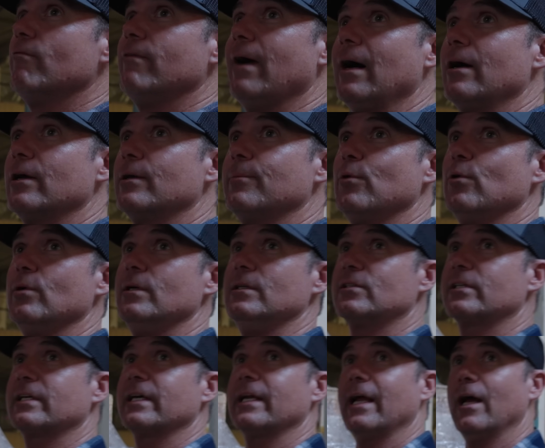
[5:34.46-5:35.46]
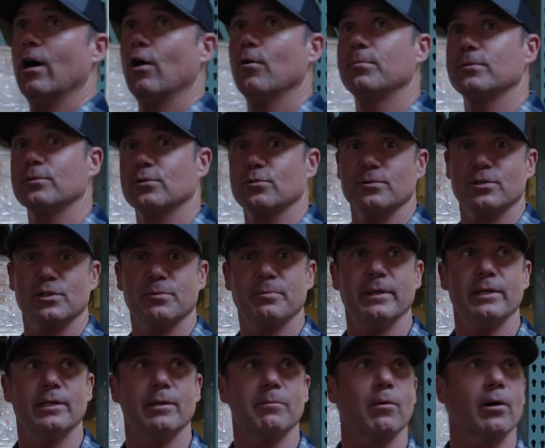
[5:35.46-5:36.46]
valuable. It's going to help us with
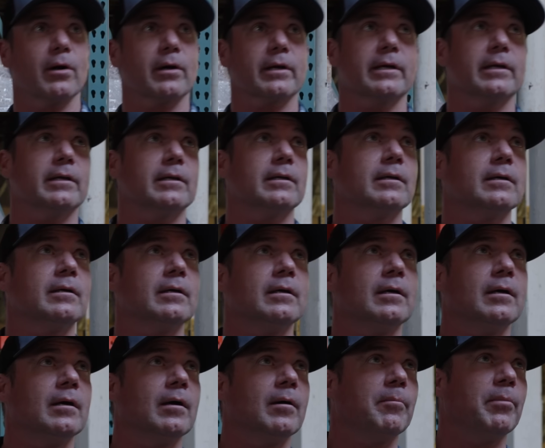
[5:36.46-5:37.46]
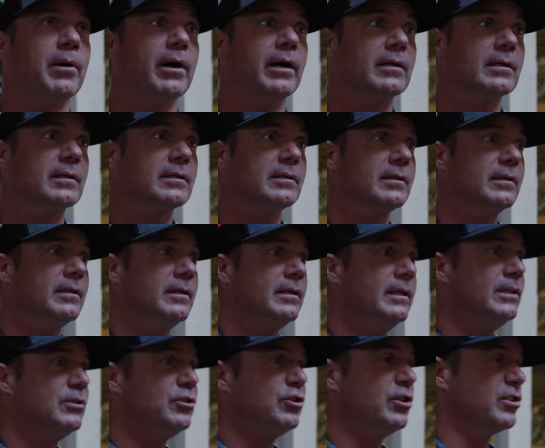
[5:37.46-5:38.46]
speed to market, but
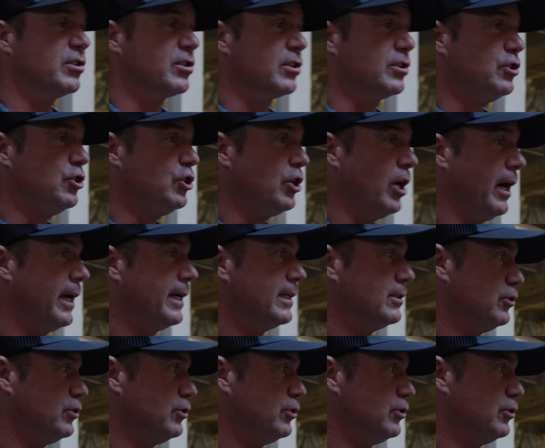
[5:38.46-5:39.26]
it's just a giant